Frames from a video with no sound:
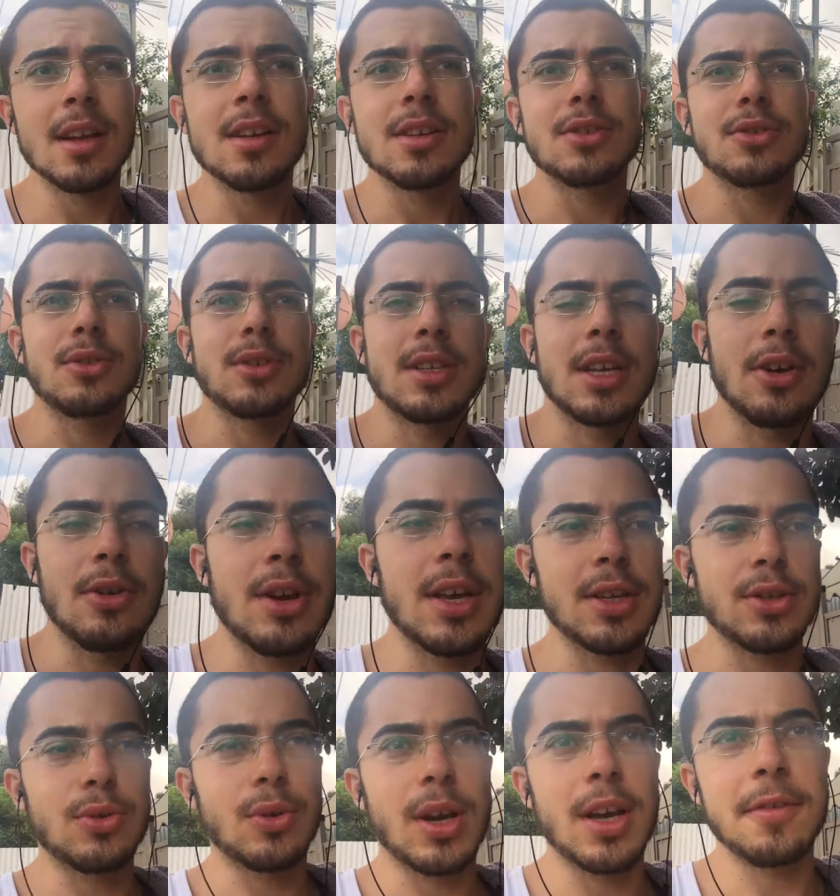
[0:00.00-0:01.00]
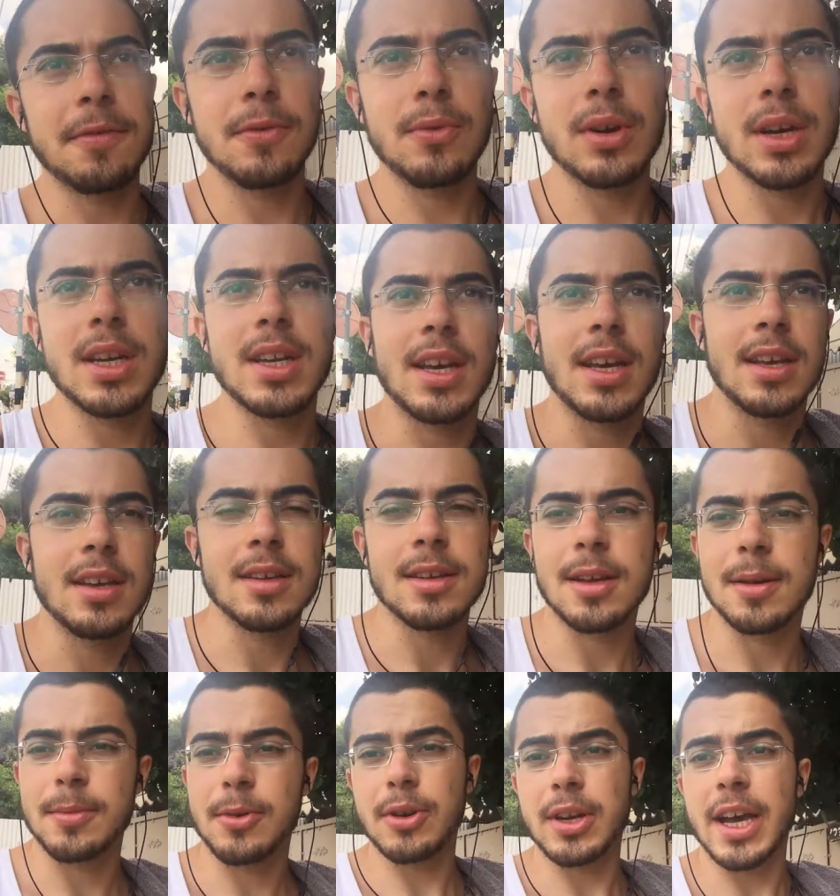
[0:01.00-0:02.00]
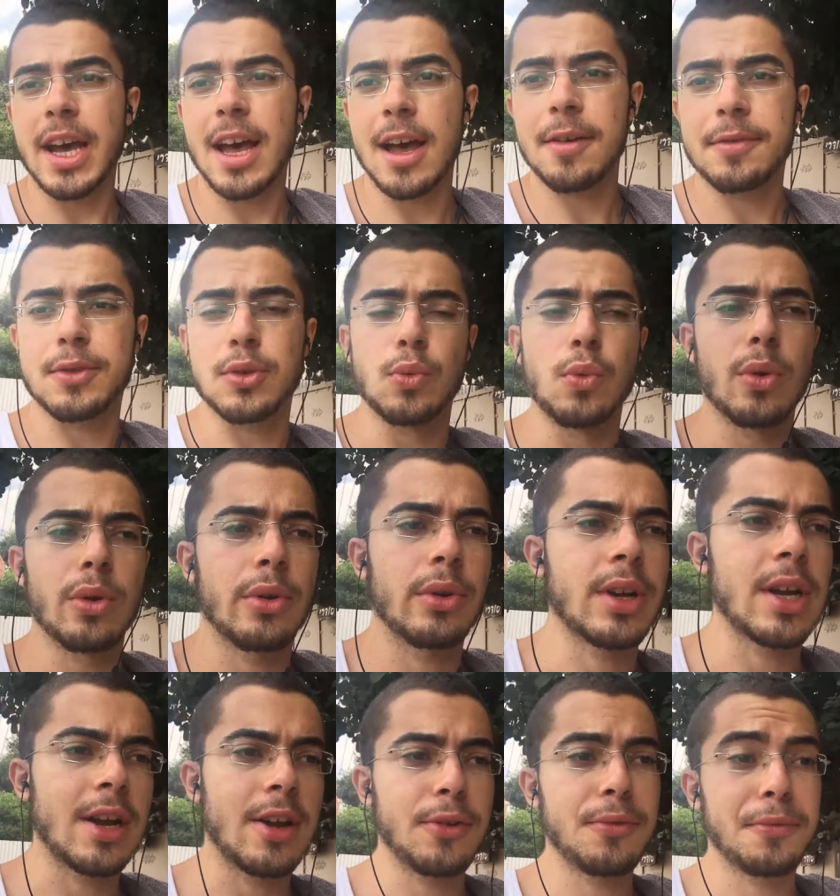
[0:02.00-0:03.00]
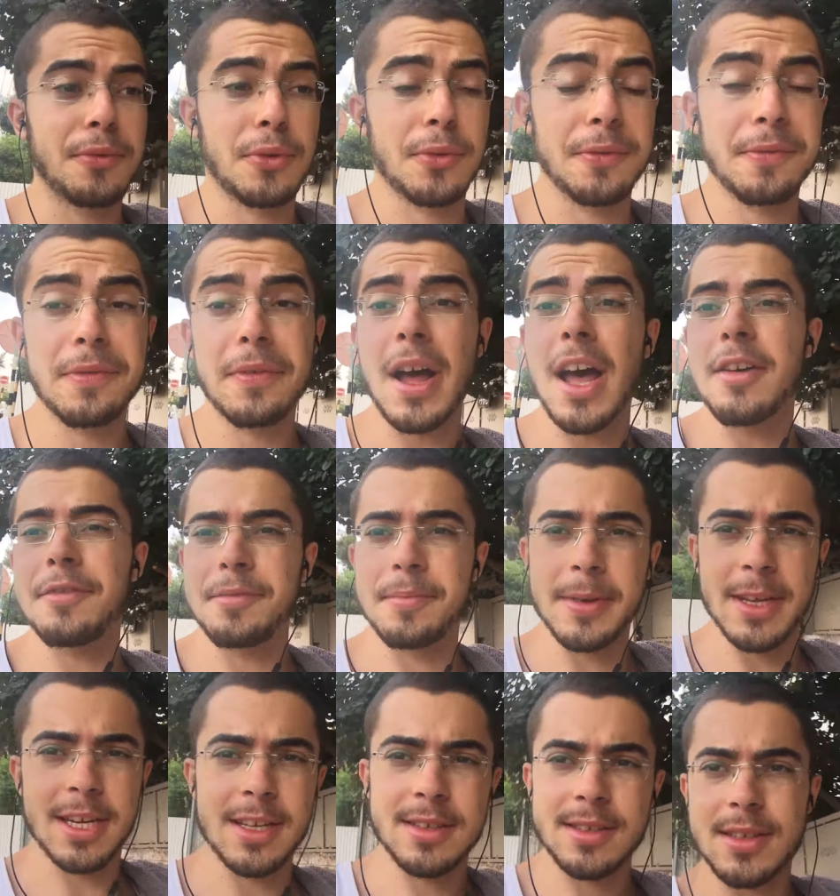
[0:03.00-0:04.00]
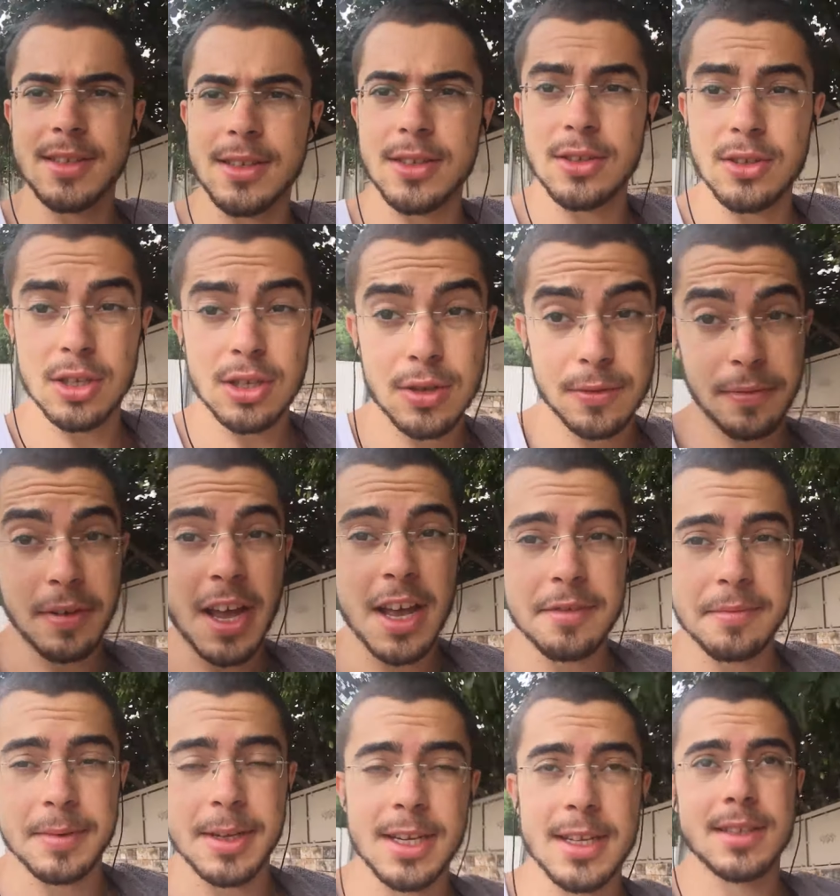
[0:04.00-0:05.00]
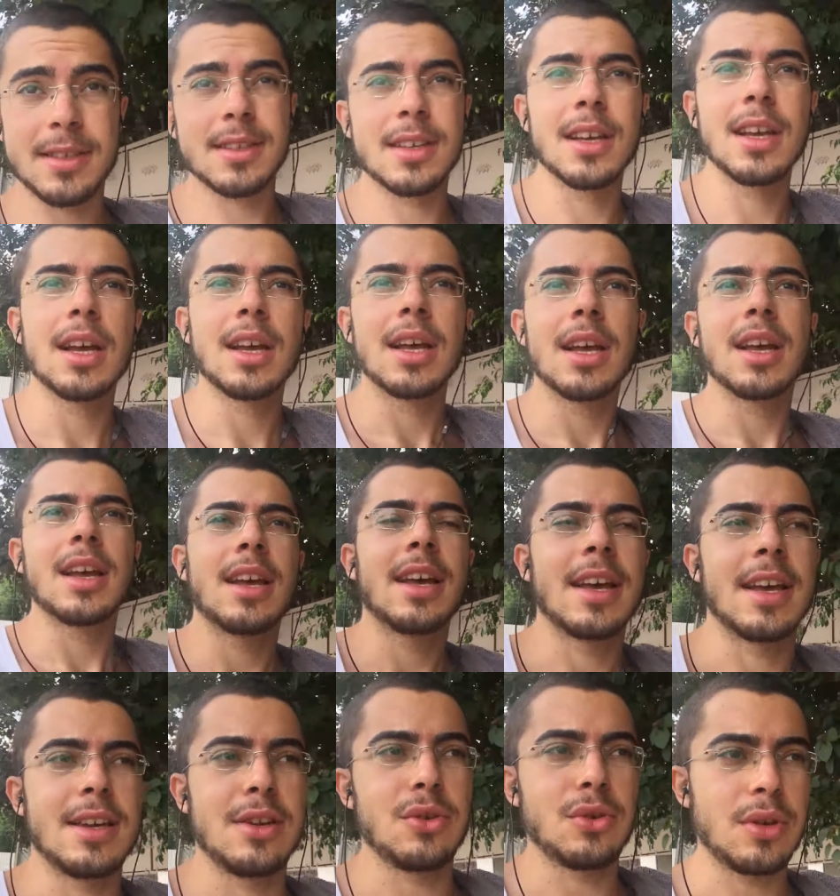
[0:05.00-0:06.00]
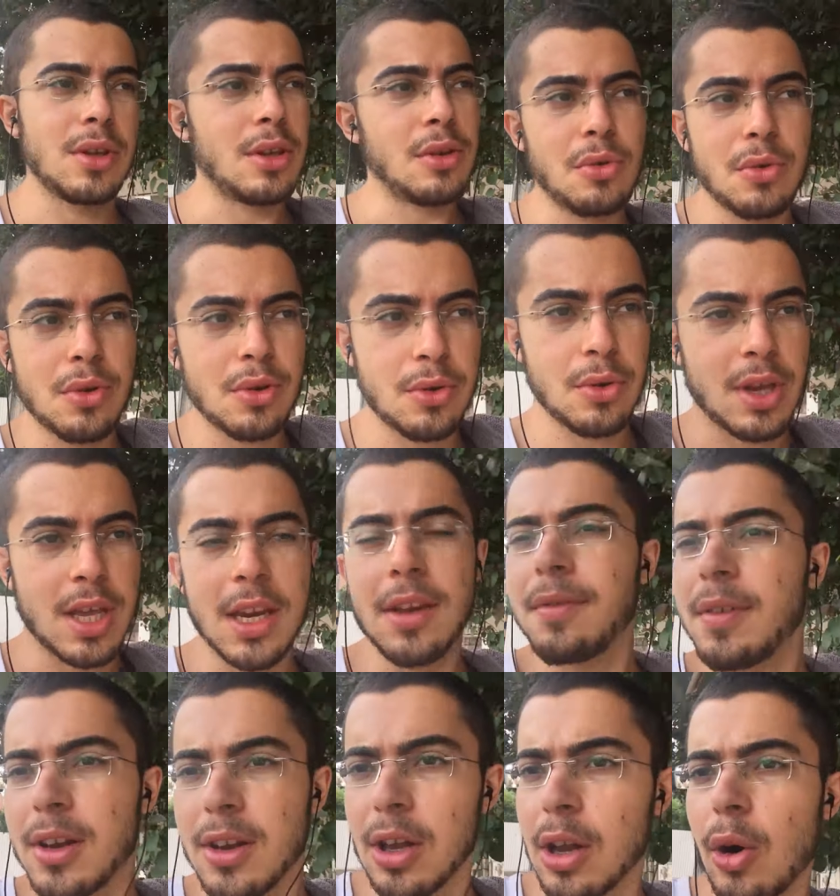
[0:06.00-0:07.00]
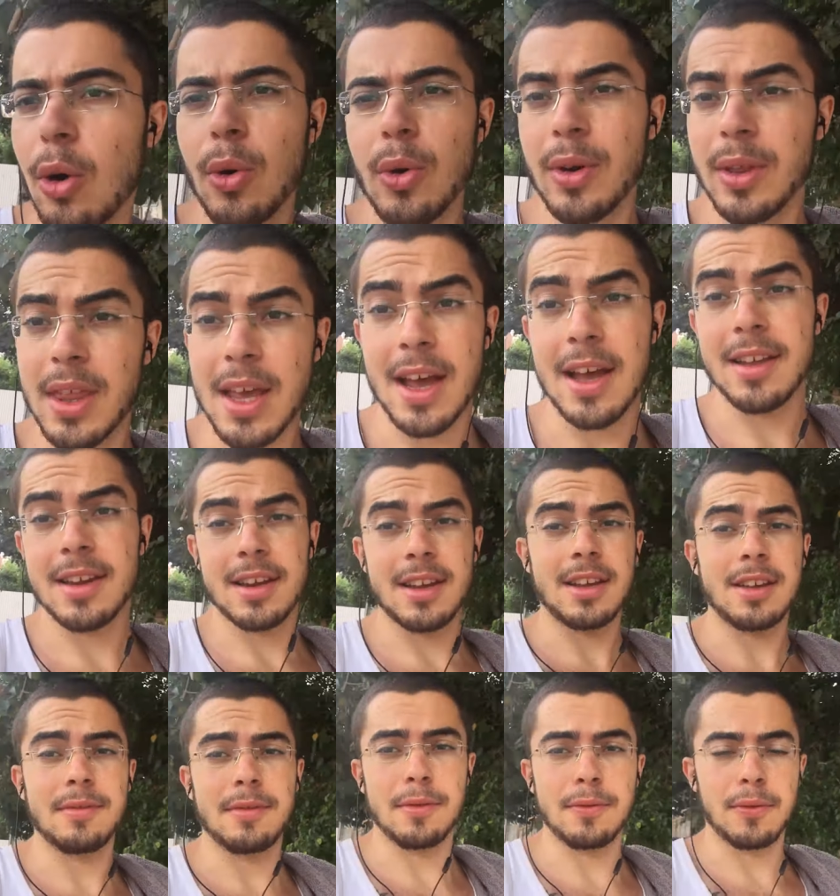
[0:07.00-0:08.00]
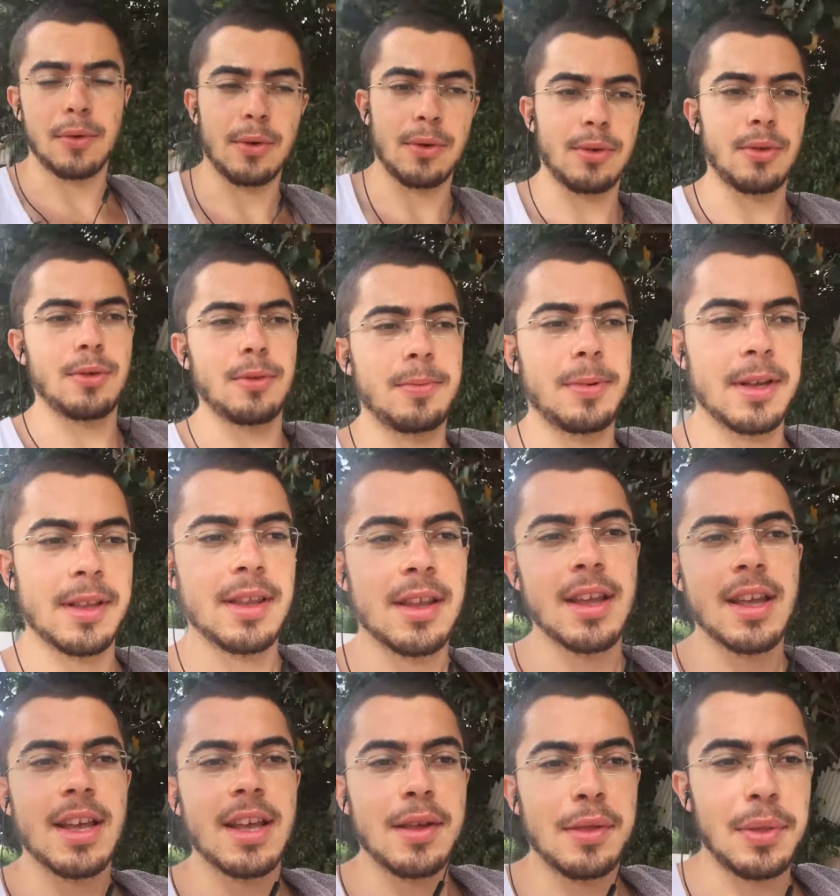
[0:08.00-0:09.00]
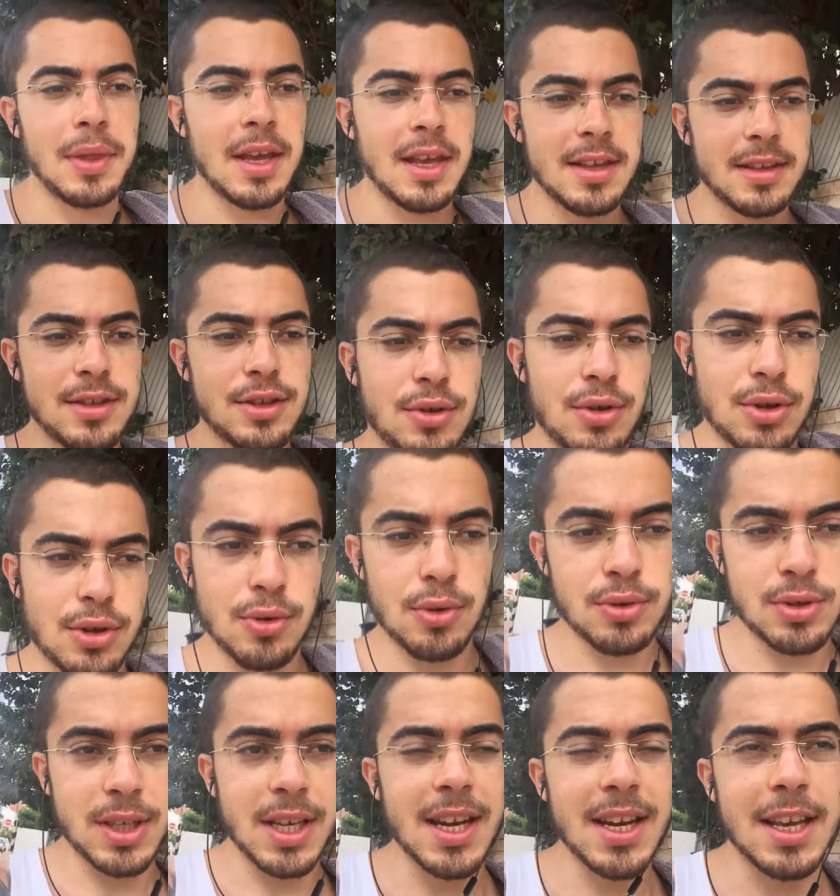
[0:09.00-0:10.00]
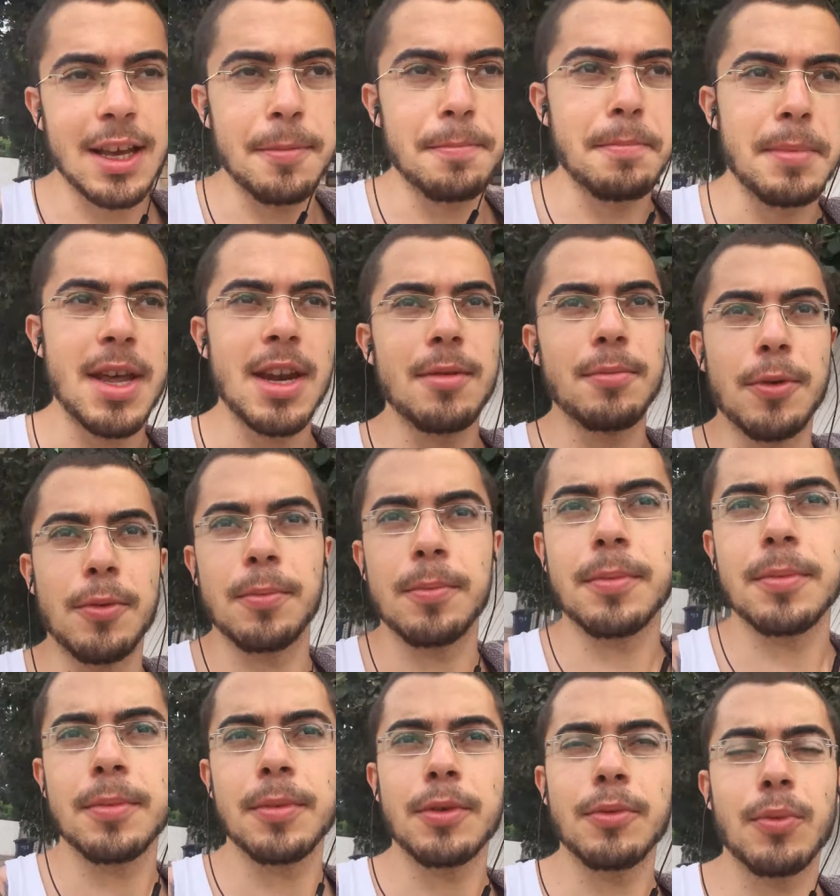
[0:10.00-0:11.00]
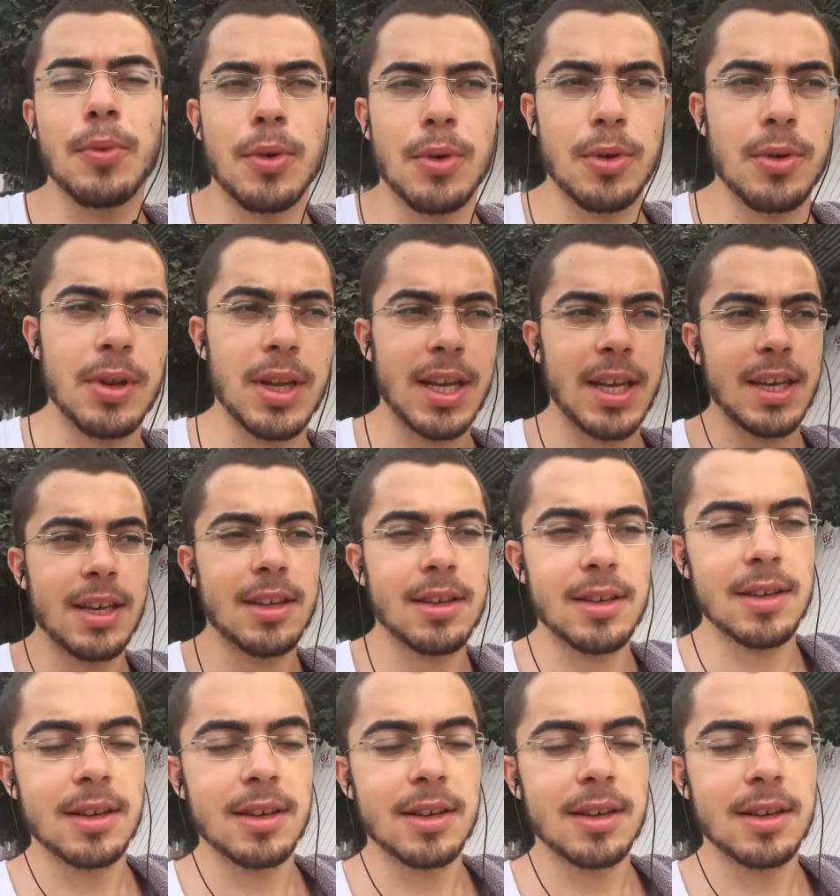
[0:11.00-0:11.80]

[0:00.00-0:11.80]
So you say, okay, so every day I'm going to have to work out for 5 minutes, just 5 minutes. And you can even lower that even further. But the thing is, you're setting a minimum where you're like,